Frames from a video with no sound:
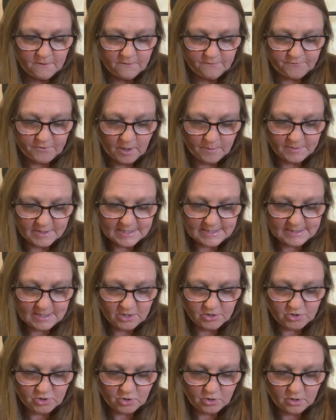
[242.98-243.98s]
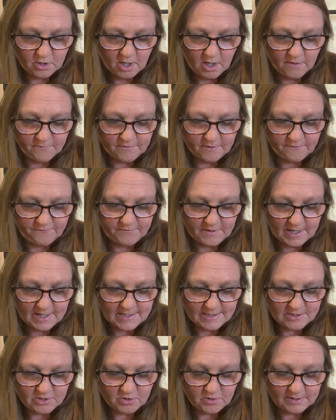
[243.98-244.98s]
from the center of the
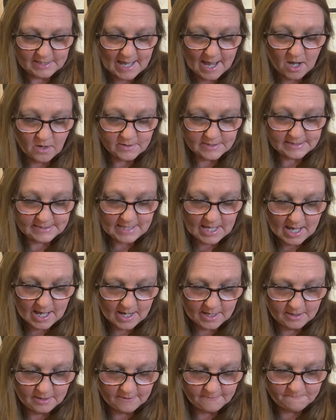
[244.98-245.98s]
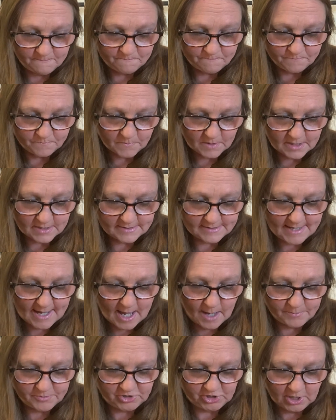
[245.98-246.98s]
face to the outside.
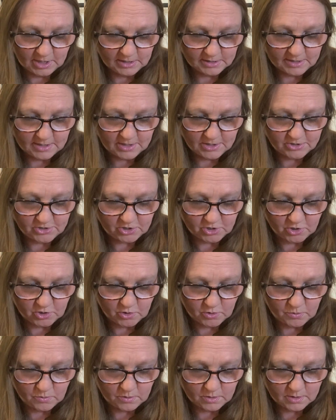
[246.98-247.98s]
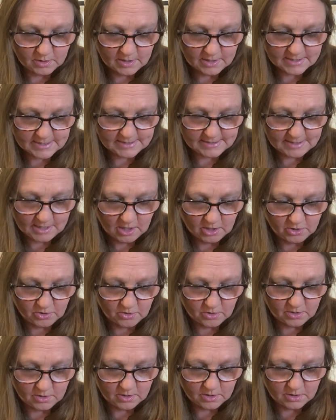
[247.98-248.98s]
Tap gently to
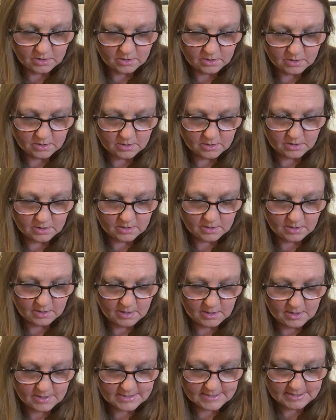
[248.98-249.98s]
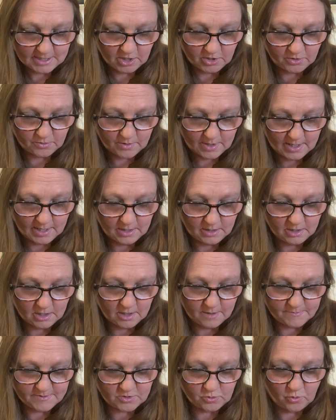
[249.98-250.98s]
acceler accelerate
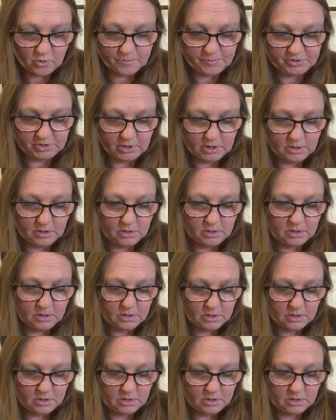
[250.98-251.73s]
absorption.